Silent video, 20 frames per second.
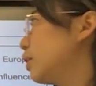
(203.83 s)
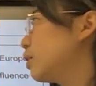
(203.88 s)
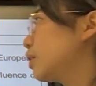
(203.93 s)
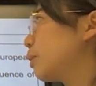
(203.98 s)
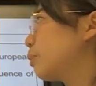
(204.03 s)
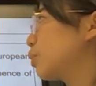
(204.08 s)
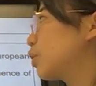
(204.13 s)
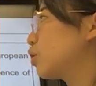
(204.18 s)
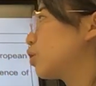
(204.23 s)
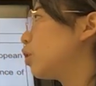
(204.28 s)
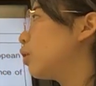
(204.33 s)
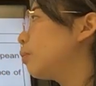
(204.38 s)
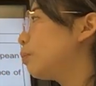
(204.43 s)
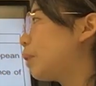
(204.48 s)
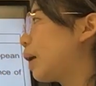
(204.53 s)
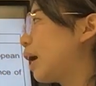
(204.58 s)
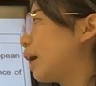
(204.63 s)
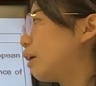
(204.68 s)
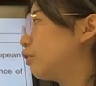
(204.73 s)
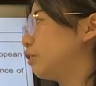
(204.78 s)
some soft
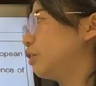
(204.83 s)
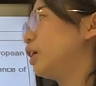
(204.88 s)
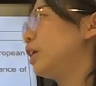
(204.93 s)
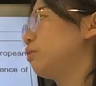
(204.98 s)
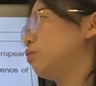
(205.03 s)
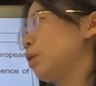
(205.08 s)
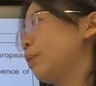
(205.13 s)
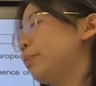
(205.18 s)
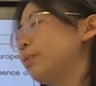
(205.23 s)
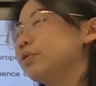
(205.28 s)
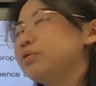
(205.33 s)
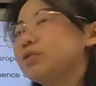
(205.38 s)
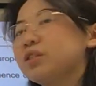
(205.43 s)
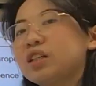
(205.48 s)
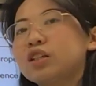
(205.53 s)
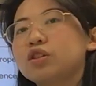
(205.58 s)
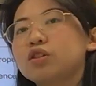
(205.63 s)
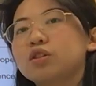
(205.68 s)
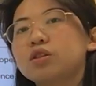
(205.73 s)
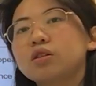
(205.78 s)
power and
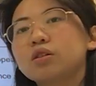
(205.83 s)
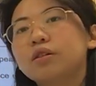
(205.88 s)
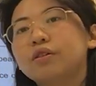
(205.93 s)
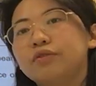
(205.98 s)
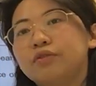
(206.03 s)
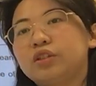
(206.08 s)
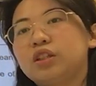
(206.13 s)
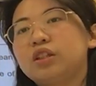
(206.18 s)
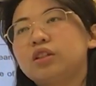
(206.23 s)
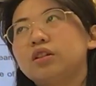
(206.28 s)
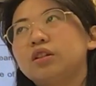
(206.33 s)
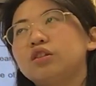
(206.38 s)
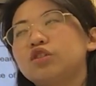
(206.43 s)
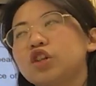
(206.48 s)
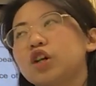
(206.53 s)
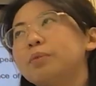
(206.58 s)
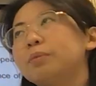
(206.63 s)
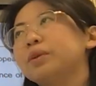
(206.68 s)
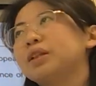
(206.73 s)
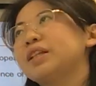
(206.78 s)
reputation of the
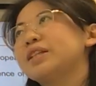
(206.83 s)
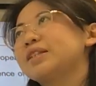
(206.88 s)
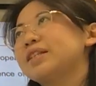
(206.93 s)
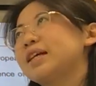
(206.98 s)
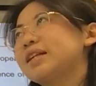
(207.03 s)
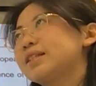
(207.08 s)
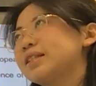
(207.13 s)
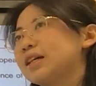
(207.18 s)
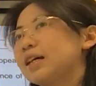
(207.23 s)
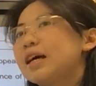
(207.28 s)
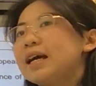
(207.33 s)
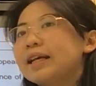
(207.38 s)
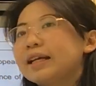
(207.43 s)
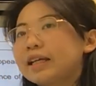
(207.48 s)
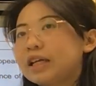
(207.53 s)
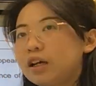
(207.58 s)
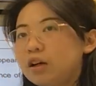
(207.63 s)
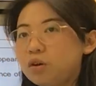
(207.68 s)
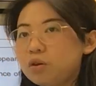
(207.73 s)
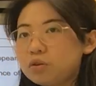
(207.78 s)
John Money Center
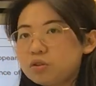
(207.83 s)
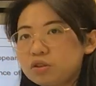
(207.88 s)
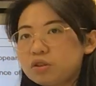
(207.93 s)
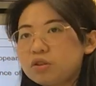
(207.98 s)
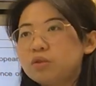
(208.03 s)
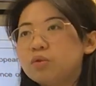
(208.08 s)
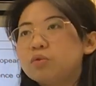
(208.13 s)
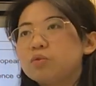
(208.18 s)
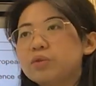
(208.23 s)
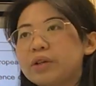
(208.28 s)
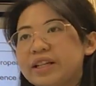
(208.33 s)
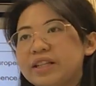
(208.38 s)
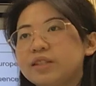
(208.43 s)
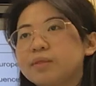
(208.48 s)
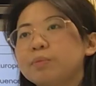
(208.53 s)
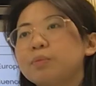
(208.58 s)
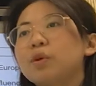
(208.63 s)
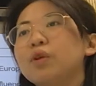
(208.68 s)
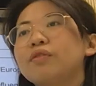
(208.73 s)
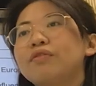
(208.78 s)
can also raise
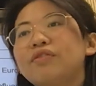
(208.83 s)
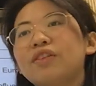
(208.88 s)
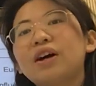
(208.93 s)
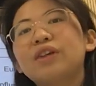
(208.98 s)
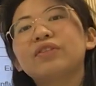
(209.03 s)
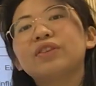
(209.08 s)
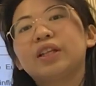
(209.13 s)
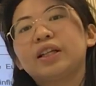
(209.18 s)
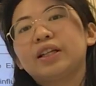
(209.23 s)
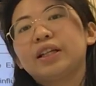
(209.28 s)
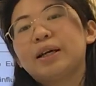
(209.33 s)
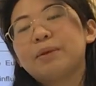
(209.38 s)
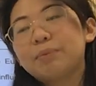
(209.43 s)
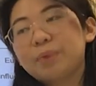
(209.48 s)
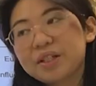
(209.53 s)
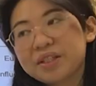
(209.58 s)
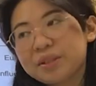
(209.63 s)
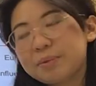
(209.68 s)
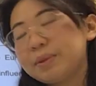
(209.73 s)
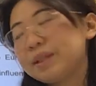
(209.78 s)
more funding and
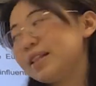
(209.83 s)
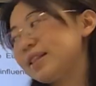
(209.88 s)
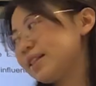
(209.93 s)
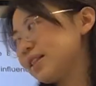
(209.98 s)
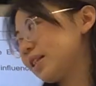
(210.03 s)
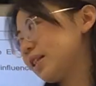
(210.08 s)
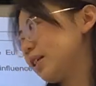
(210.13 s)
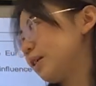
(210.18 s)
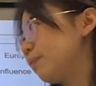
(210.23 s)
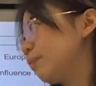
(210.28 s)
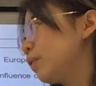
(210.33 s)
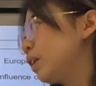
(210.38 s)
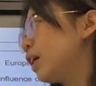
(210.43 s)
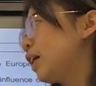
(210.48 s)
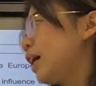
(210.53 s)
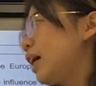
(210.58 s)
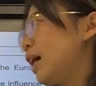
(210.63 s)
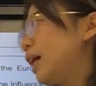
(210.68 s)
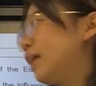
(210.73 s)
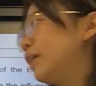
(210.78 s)
possibility.
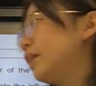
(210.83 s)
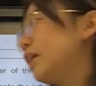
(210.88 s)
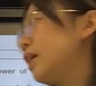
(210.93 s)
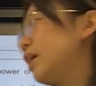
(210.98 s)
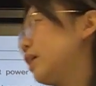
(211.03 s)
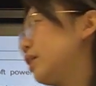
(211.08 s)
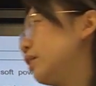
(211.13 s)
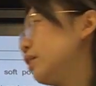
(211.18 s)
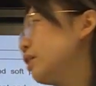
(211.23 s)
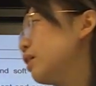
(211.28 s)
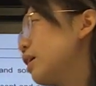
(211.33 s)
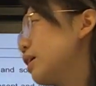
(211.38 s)
And then